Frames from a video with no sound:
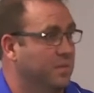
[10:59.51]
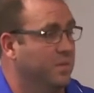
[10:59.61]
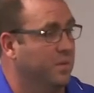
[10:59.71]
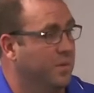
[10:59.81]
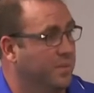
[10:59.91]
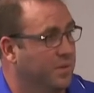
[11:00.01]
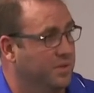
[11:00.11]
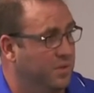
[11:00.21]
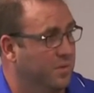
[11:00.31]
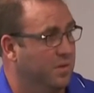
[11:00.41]
We put a
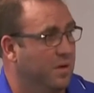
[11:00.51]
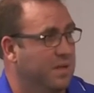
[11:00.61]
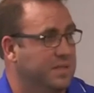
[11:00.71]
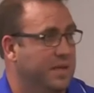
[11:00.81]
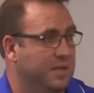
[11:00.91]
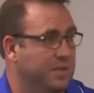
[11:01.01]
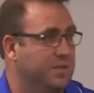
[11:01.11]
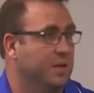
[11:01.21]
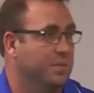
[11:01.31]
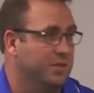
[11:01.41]
screw across that,
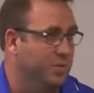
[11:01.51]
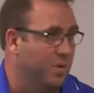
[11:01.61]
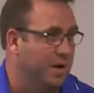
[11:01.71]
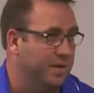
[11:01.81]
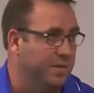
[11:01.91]
get you up, get you walking